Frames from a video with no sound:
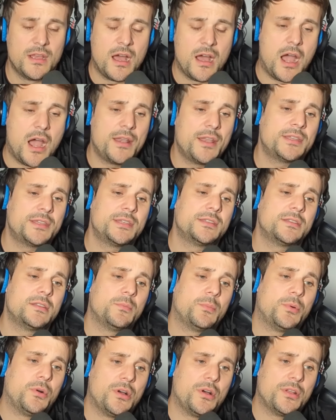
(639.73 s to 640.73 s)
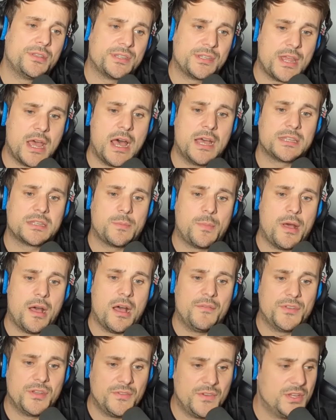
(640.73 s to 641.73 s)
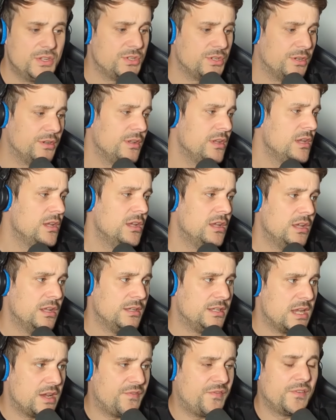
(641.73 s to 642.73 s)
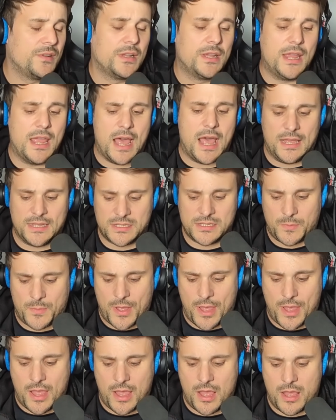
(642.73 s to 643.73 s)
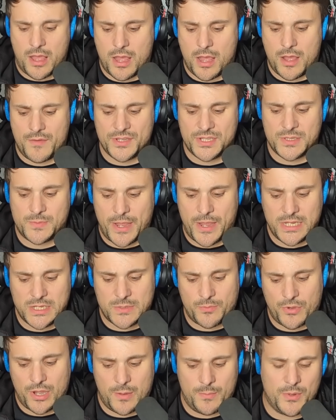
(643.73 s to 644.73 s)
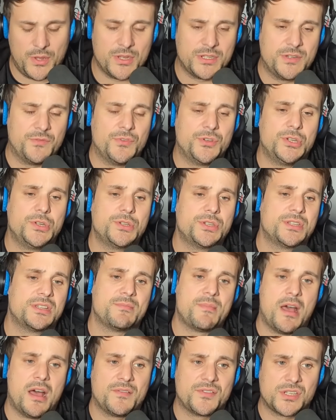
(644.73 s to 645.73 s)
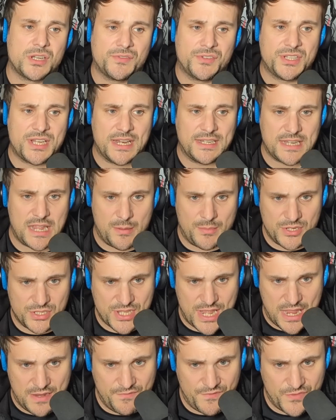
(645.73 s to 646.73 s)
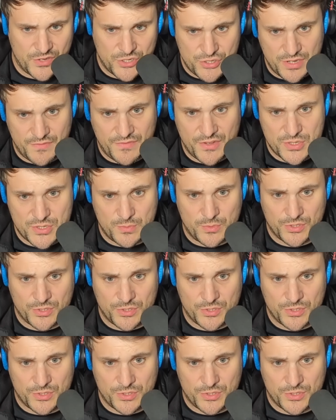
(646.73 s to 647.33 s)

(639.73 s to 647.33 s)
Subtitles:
Hardness is an important stat as a part of division. Definitely as a part of a Space Marine because it reduces the amount of soft attack damage that infantry division will